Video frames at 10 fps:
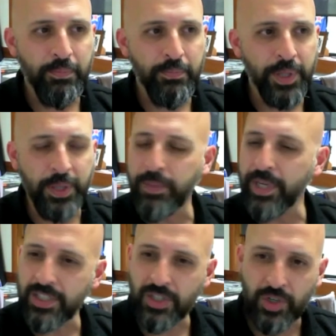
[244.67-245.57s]
But the
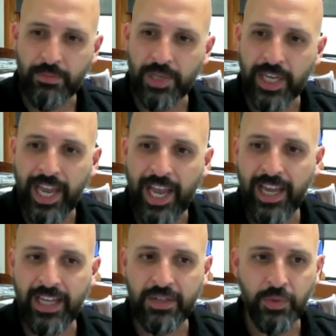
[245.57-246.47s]
biggest trouble I
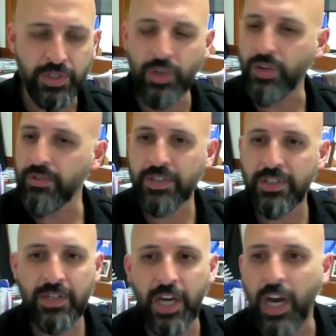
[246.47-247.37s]
had was not
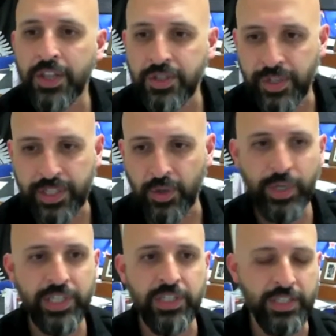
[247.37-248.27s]
answering the
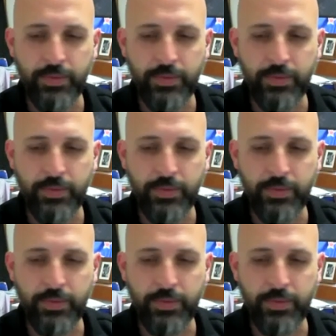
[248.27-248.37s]
questions.